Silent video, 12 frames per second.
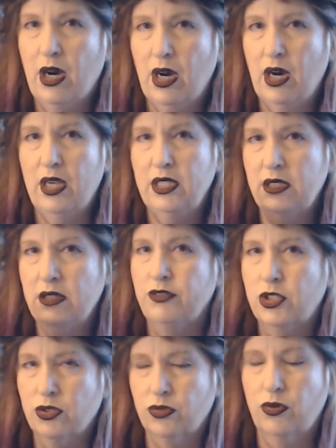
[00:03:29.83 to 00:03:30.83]

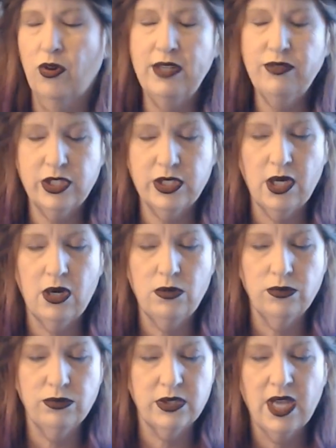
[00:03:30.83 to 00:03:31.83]
individual
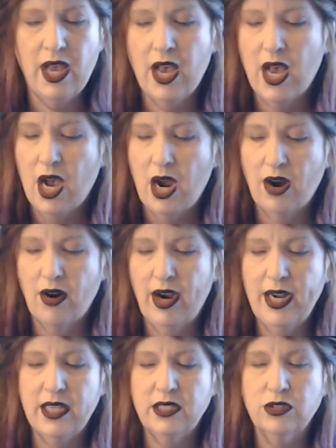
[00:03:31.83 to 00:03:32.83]
gravestones. All
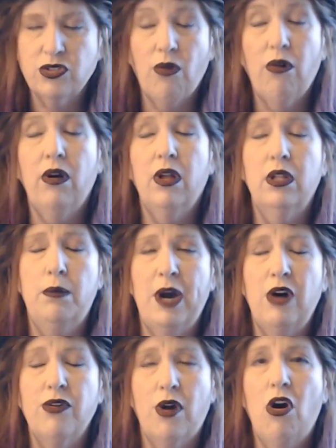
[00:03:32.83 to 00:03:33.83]
right. It's all
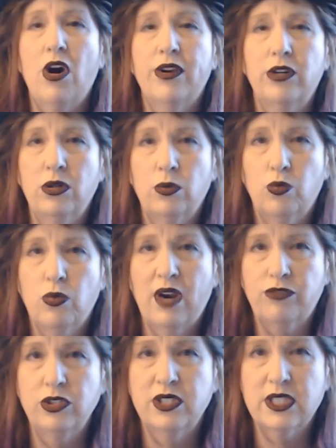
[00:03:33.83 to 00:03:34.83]
about honor,
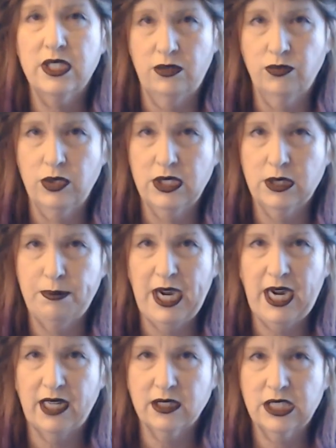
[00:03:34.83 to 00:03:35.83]
reverence, and
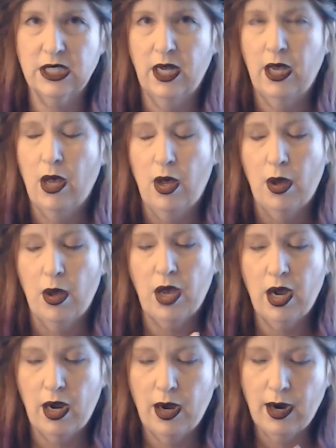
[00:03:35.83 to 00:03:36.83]
respect.
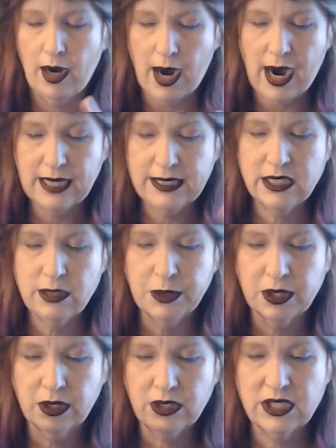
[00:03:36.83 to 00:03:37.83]
I
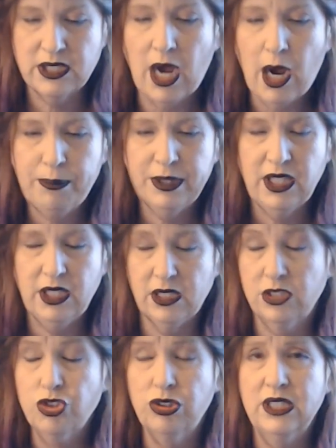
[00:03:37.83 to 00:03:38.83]
typically stop at the
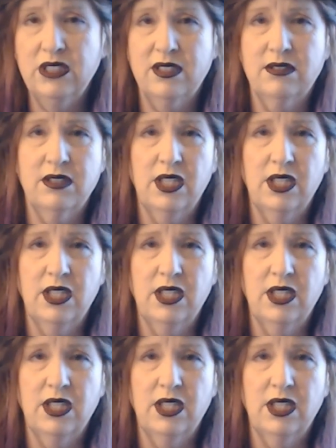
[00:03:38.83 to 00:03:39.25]
entrance